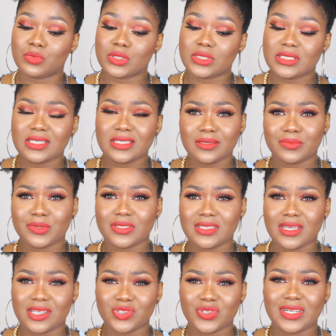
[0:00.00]
but in the
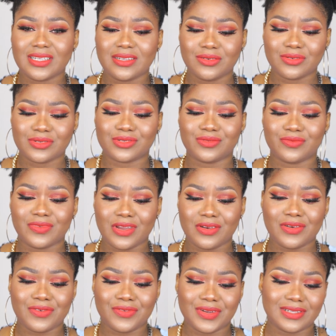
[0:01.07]
bottle actually looks
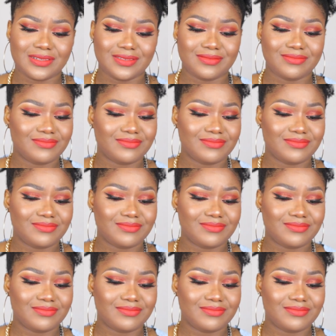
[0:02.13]
very red